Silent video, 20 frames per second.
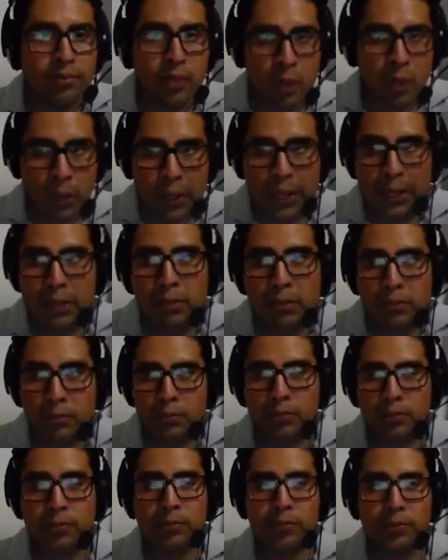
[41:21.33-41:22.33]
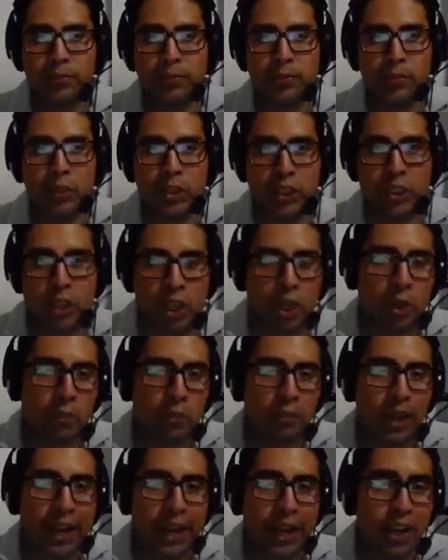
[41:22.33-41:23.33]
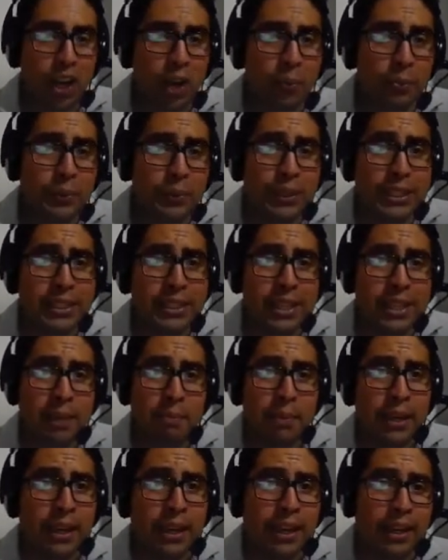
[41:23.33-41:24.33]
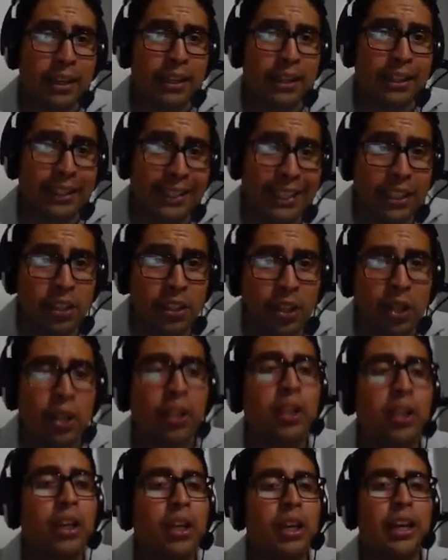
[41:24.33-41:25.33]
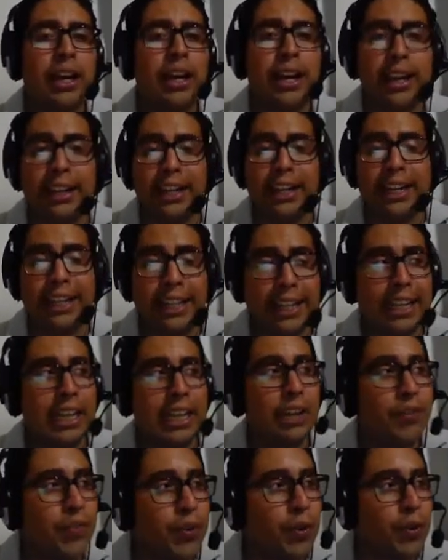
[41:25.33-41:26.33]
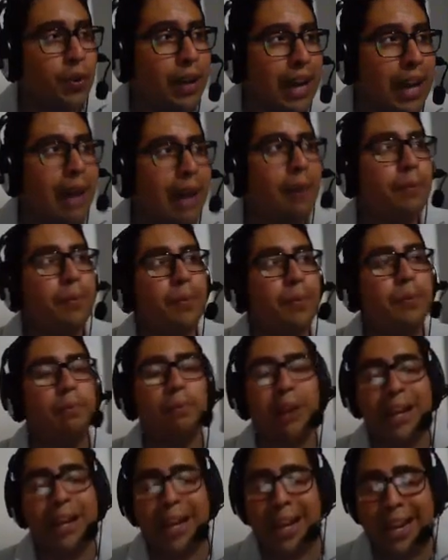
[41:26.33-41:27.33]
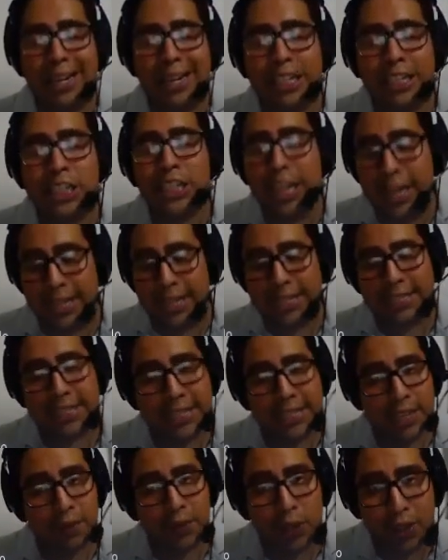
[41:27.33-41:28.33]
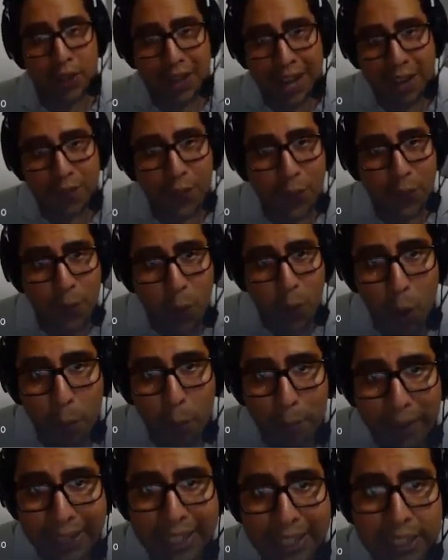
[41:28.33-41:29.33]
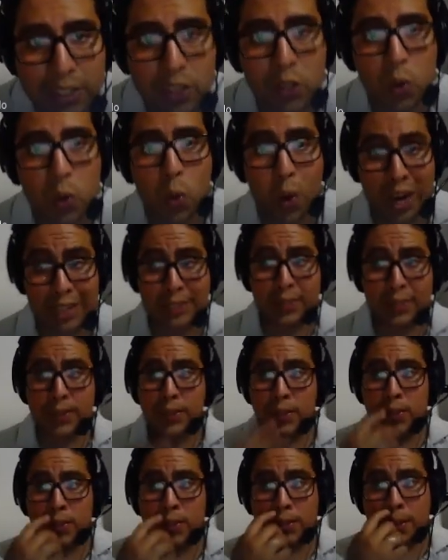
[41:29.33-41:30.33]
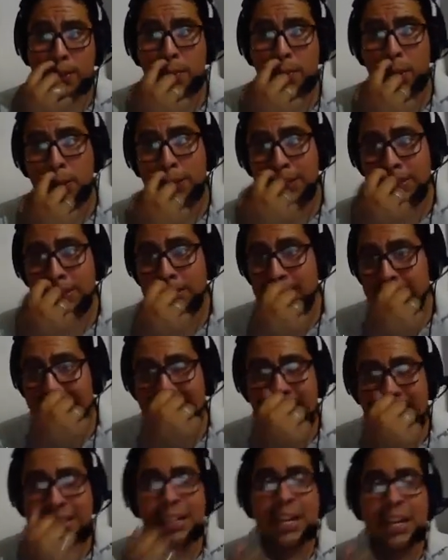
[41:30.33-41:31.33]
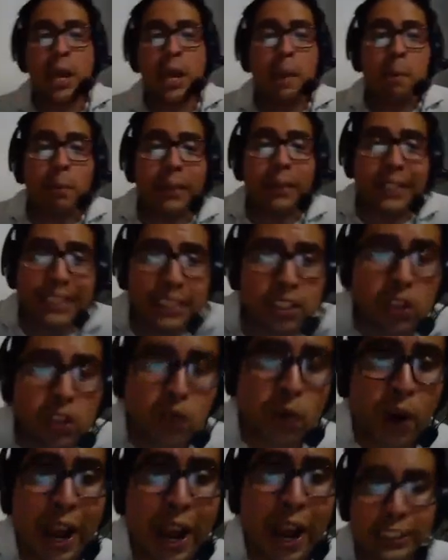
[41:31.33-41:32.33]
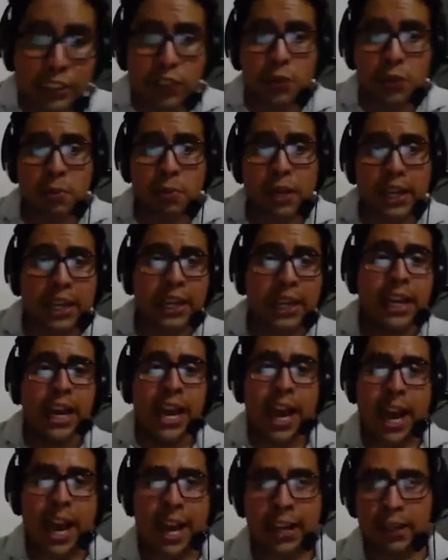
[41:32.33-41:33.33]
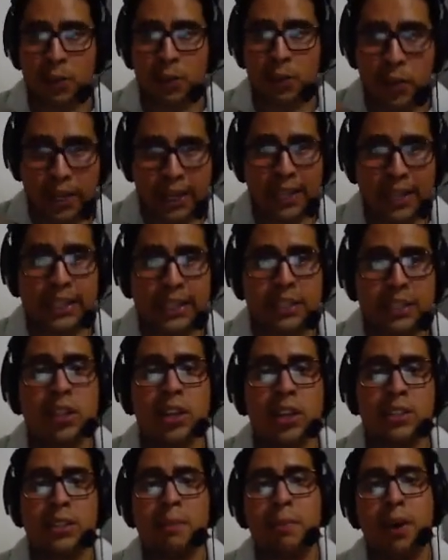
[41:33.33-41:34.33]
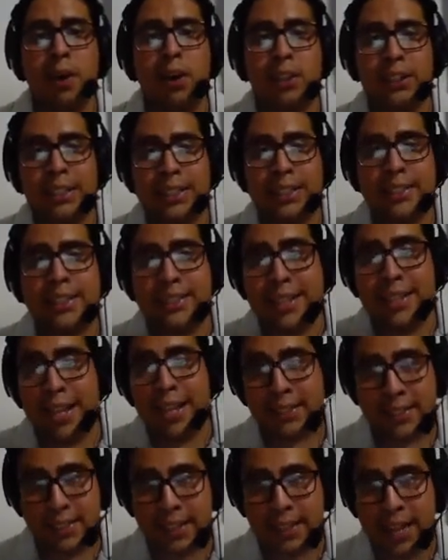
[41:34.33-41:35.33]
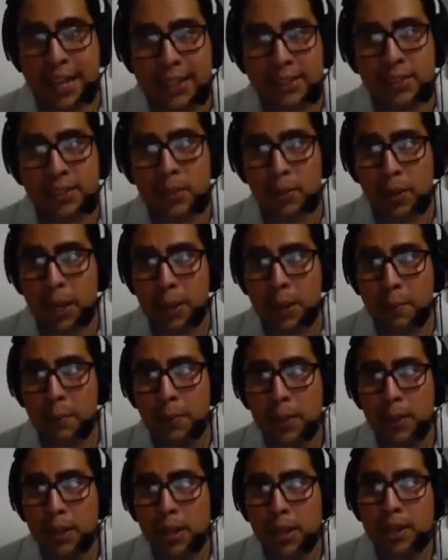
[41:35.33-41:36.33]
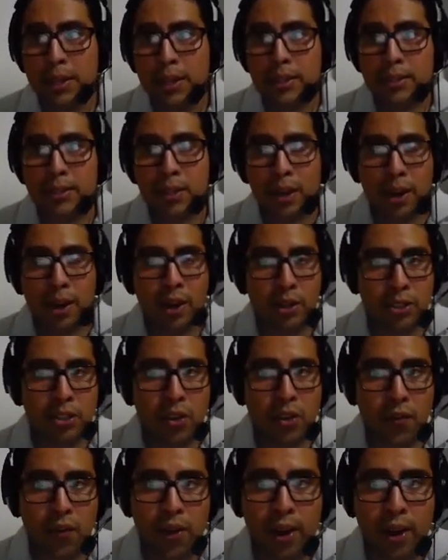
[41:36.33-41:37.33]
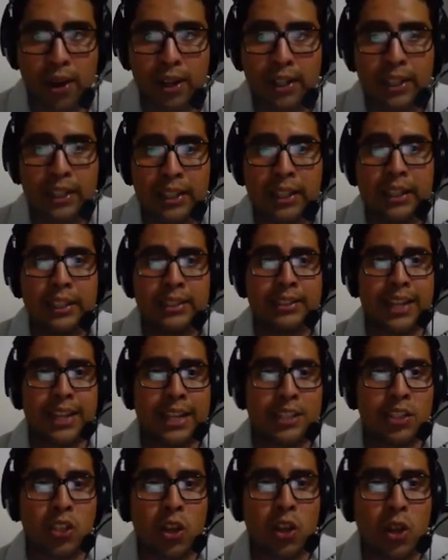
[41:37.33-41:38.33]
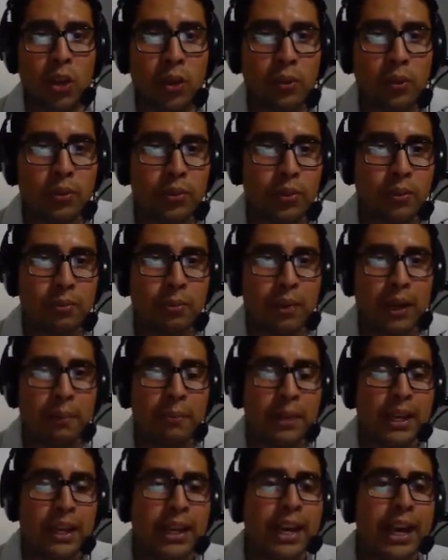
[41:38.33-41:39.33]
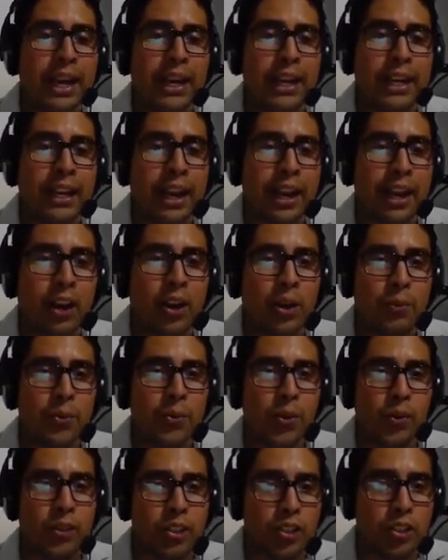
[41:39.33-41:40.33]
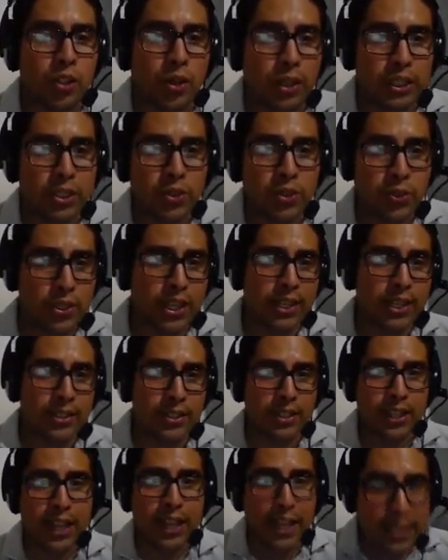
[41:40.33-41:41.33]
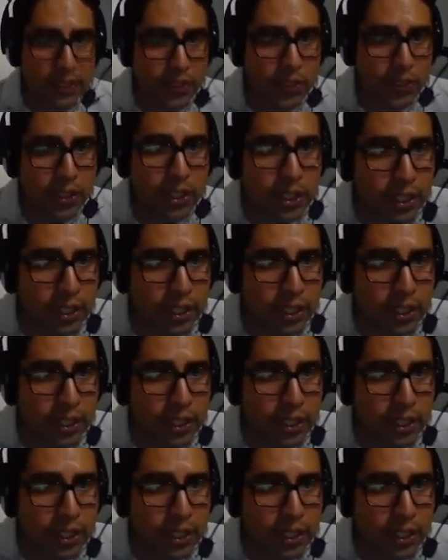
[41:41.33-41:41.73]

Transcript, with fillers: Okay. So I hope this can be clearer. And if you have, by any chance, if you have comments, questions about this class, please write to me and we can discuss about this next class. Okay. So, so far, that's all by me. And I hope you enjoyed today's class.